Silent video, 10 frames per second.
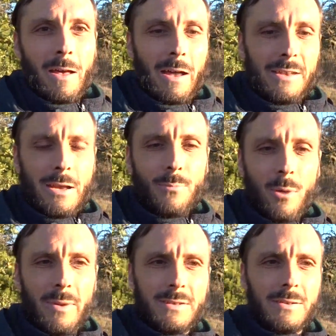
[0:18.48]
And as I
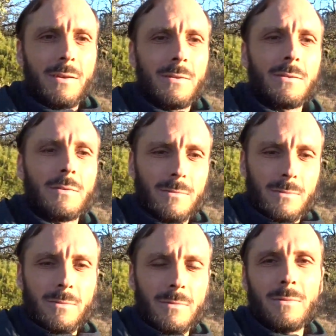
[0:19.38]
promised,
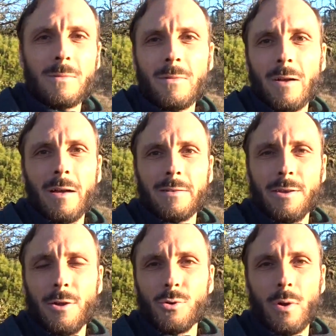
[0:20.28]

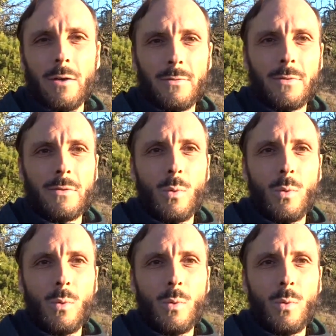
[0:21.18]
here you have